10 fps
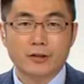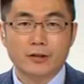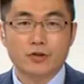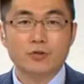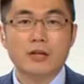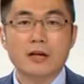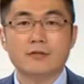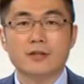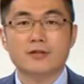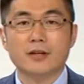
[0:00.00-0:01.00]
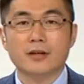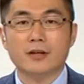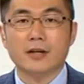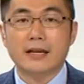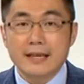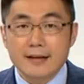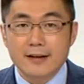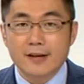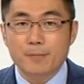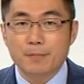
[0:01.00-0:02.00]
The 2016
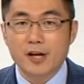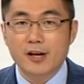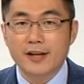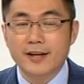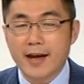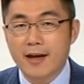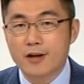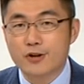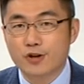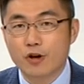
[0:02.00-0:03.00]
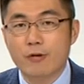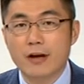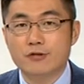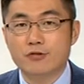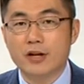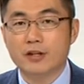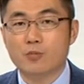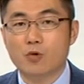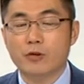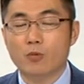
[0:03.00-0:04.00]
ILA Berlin Air Show has
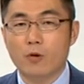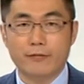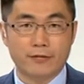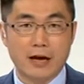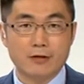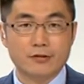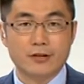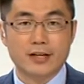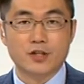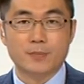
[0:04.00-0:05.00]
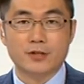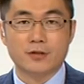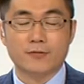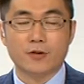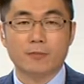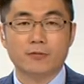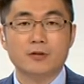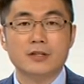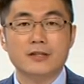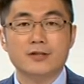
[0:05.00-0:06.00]
attracted more than 1,000 exhibitors from
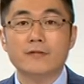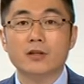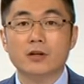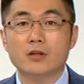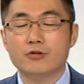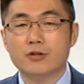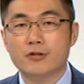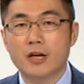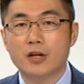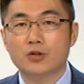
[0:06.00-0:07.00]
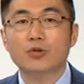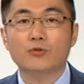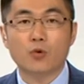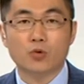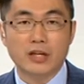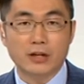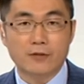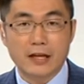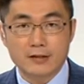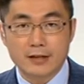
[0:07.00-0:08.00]
37 countries to the four-day
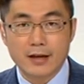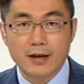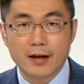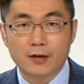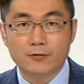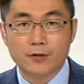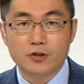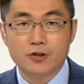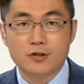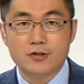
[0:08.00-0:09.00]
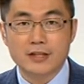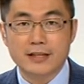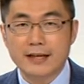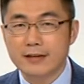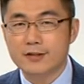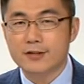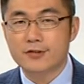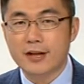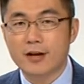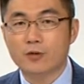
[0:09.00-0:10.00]
event and features the
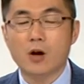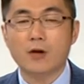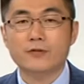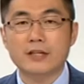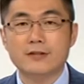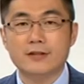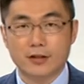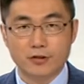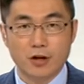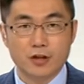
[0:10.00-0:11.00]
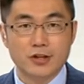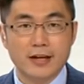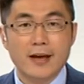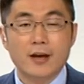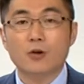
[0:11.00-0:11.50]
latest aircraft and technology.